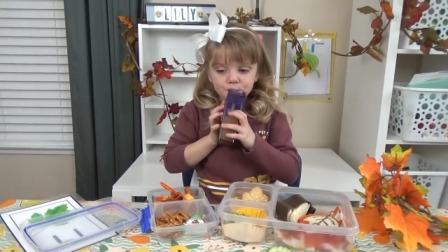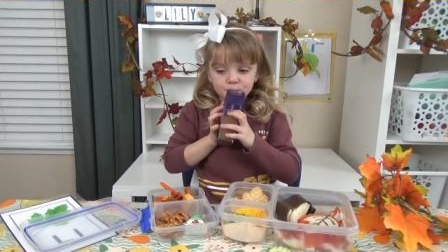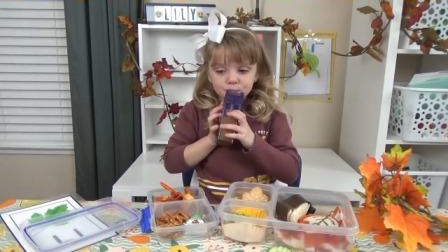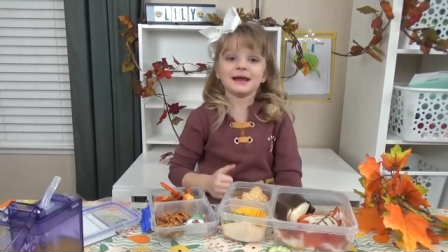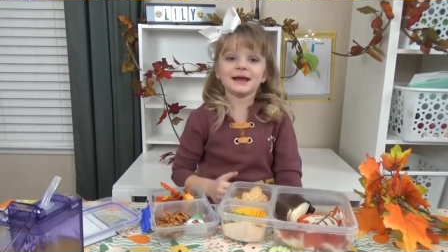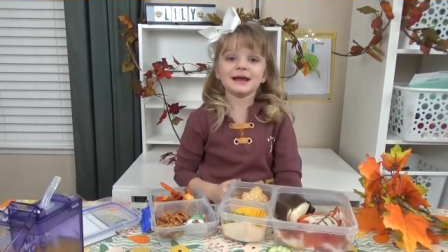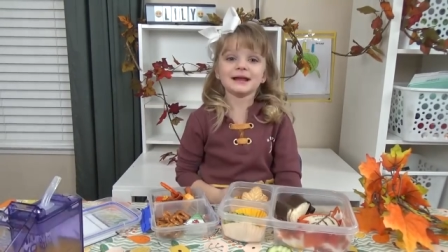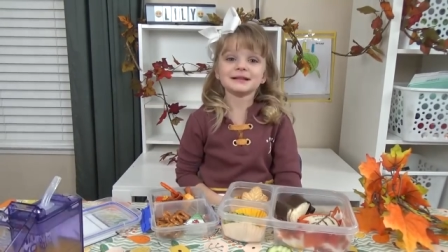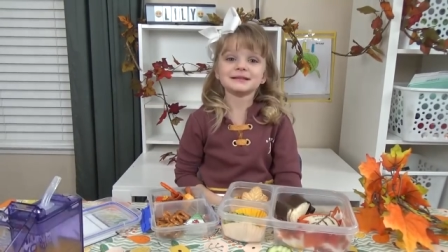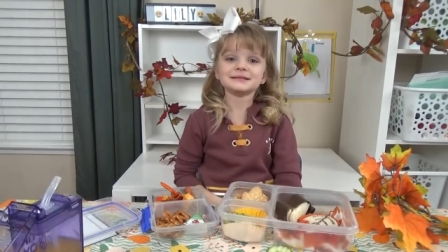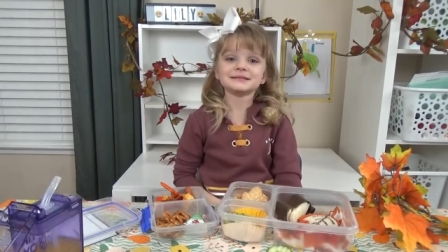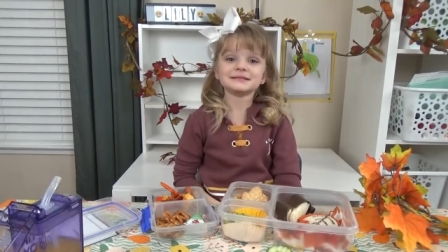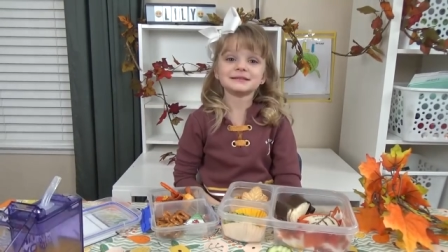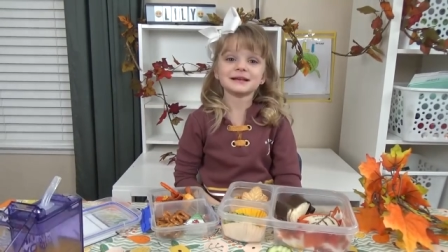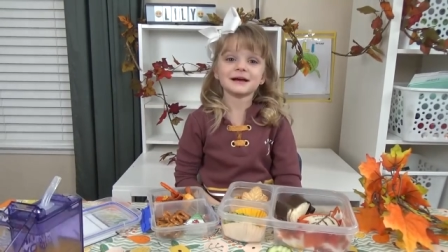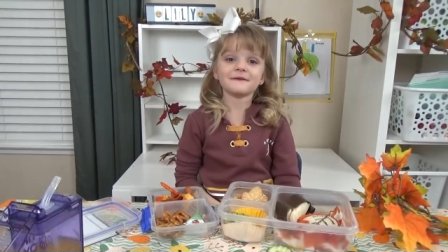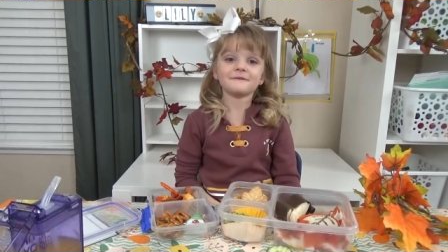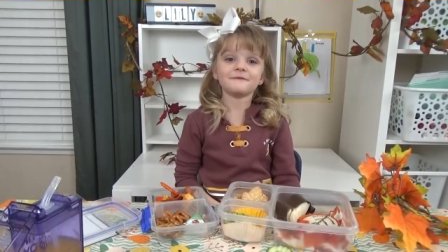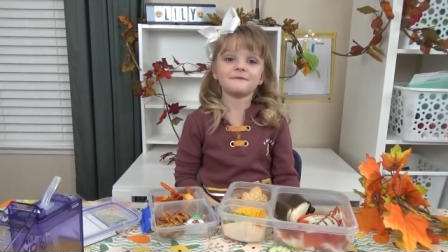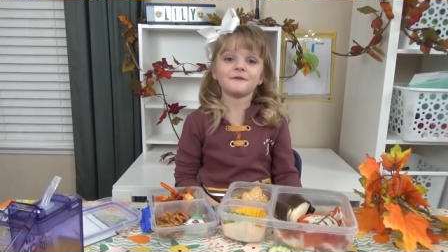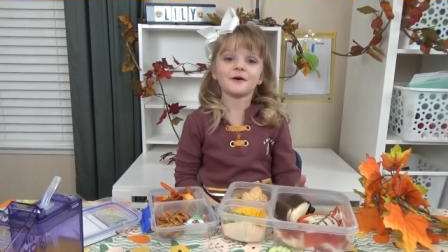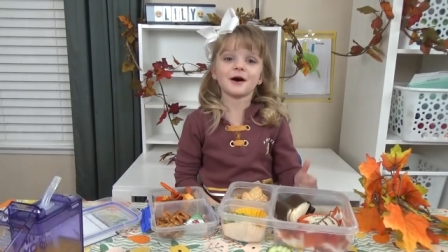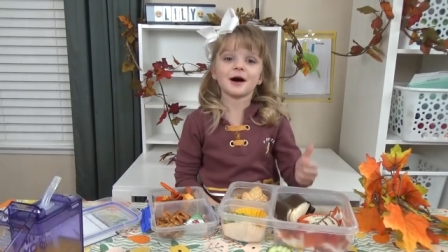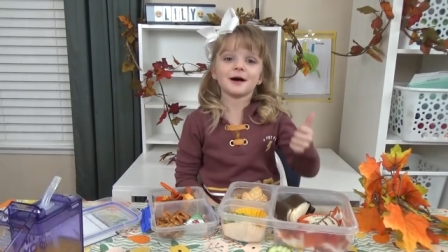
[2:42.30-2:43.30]
it's
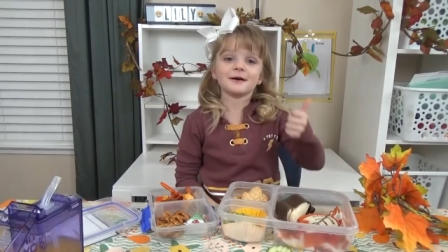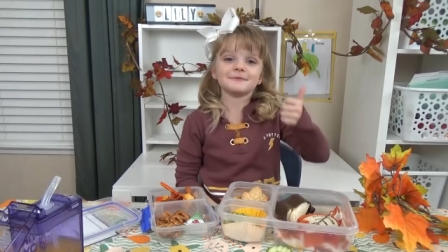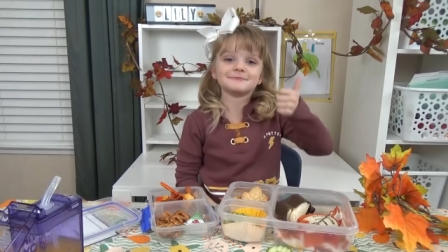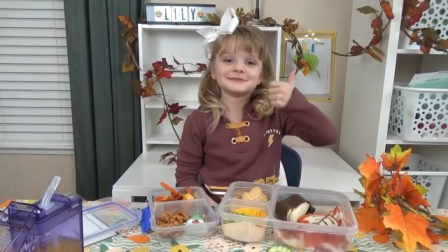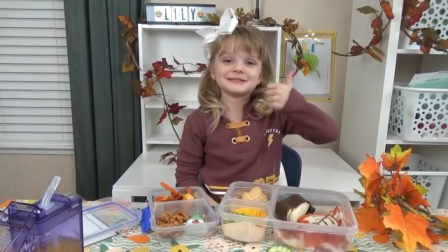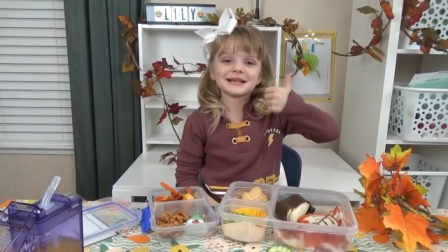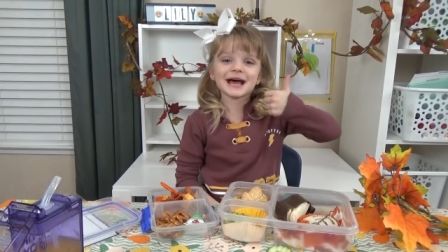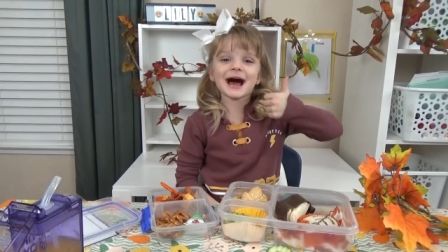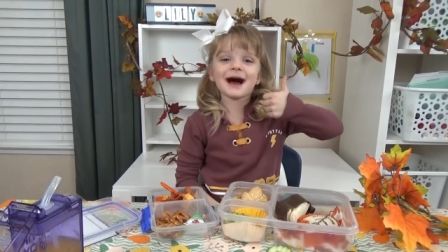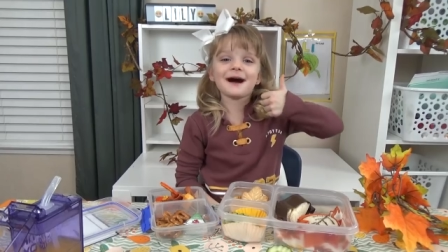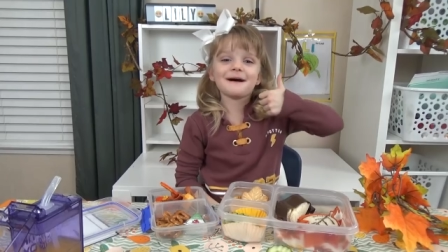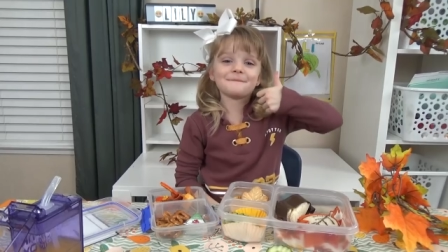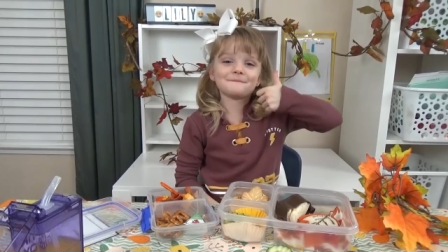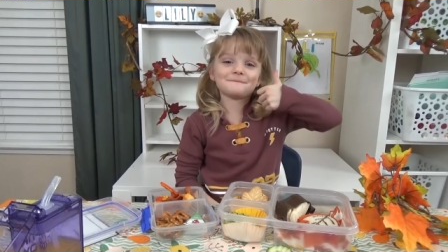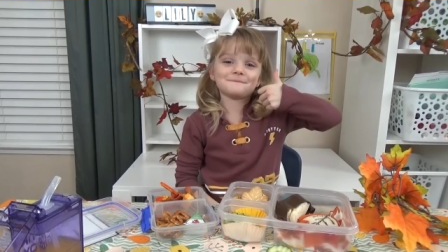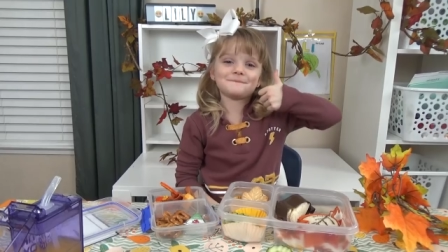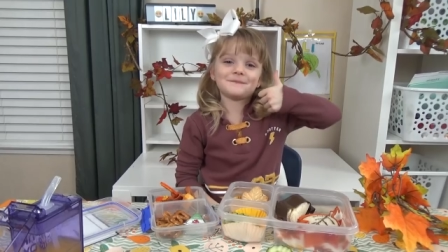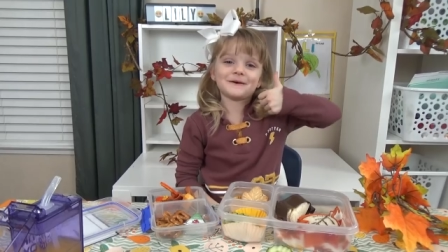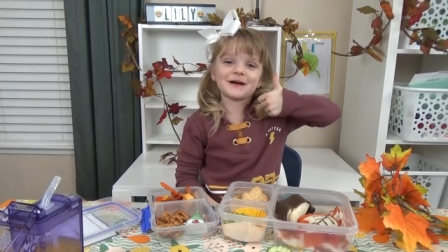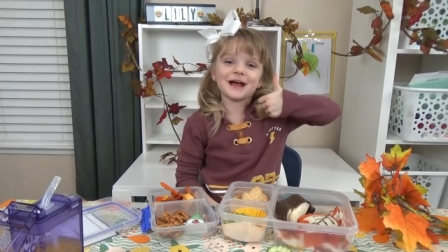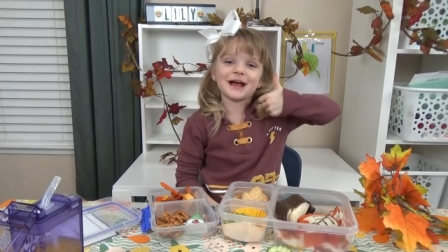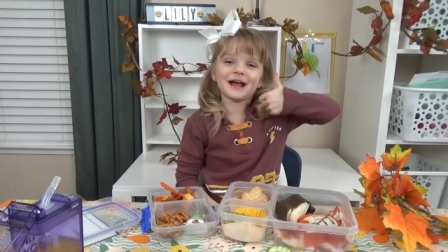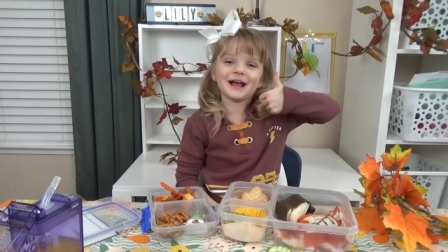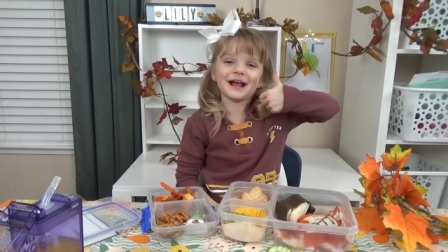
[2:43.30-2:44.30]
a thumbs up.
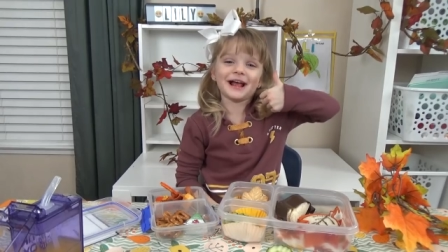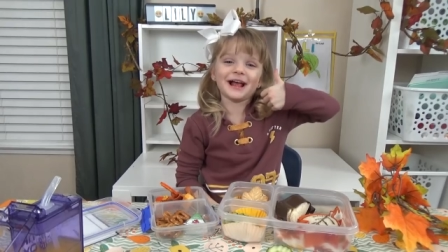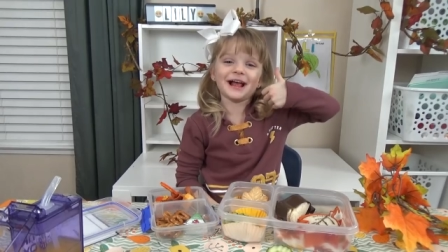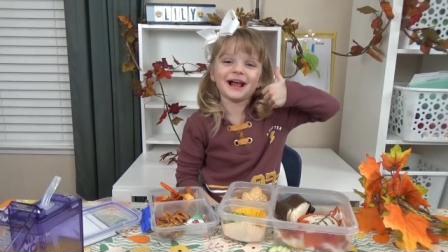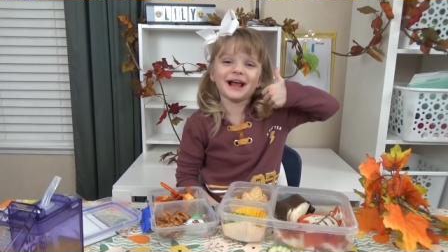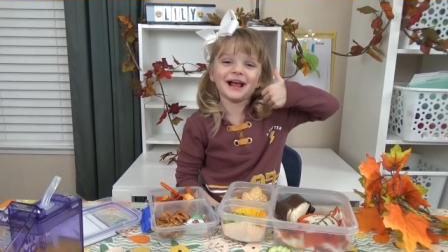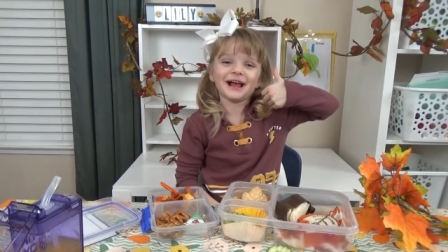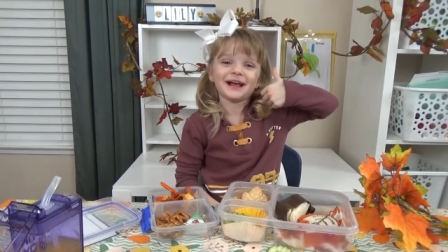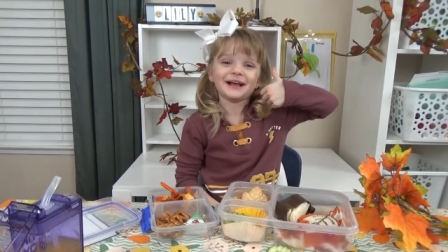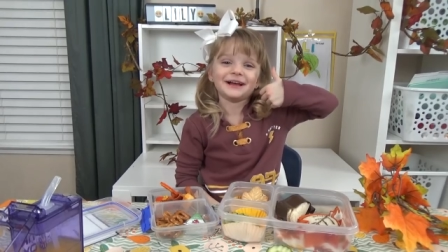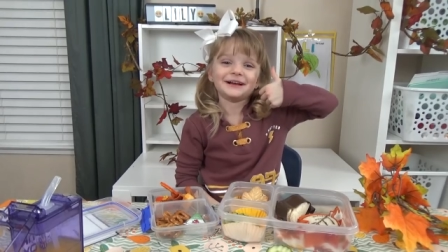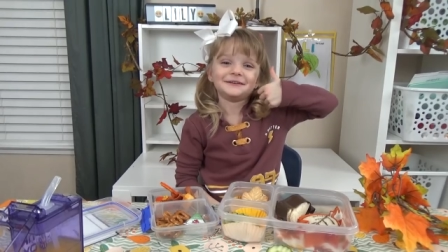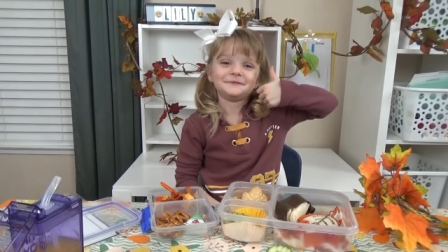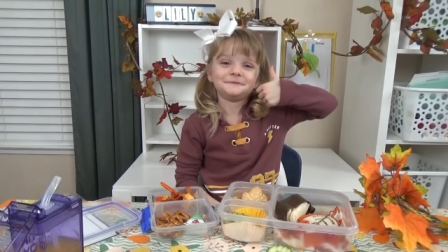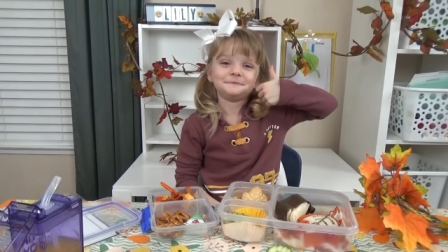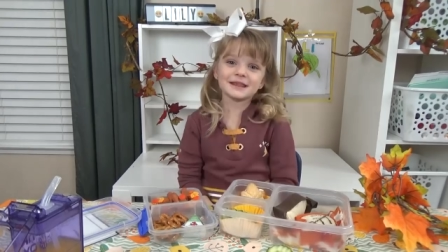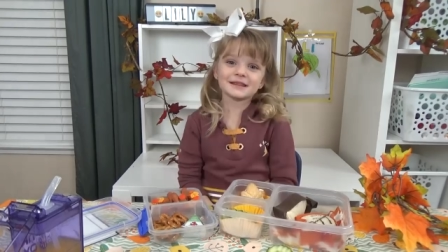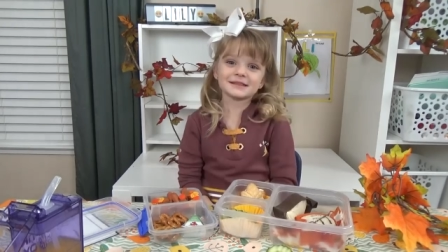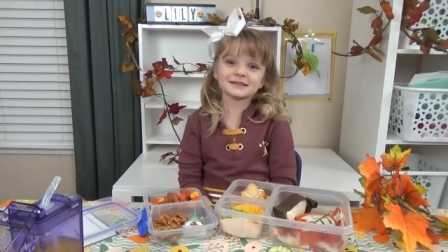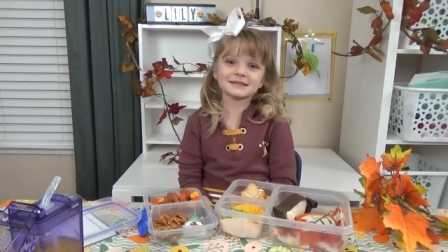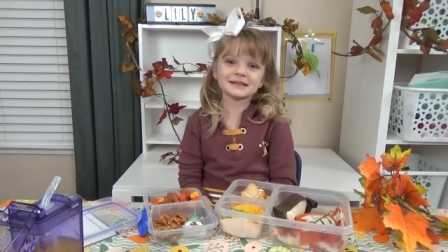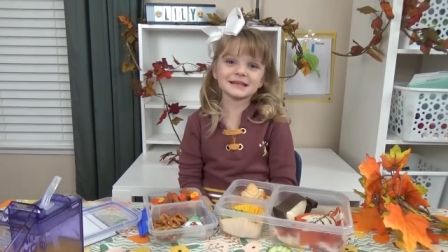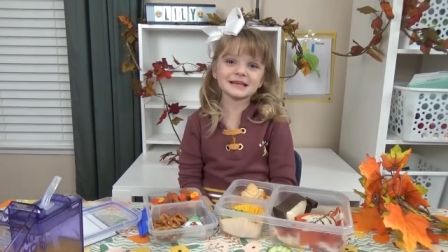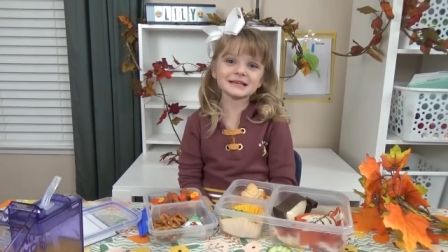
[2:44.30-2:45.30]

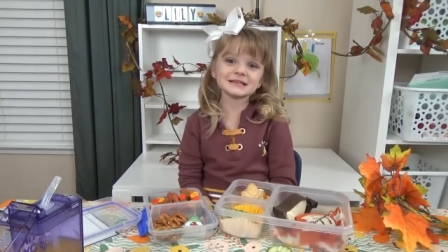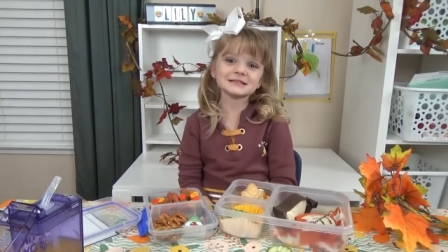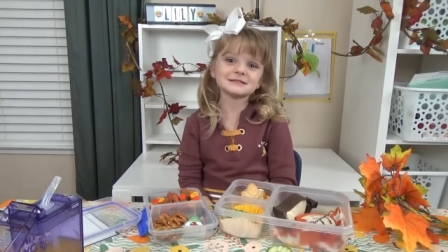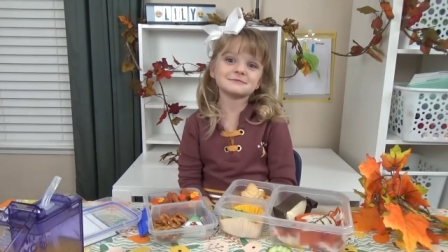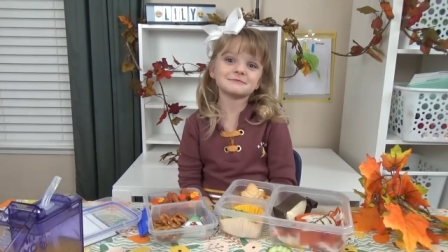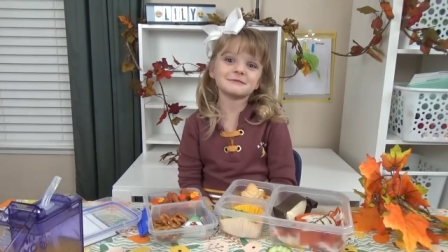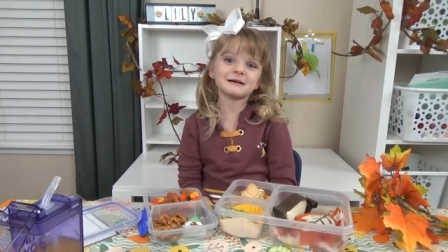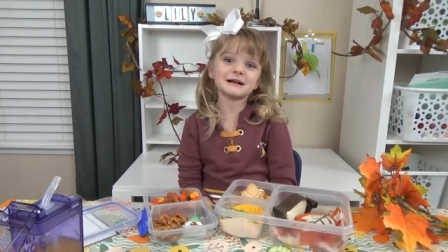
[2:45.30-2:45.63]
this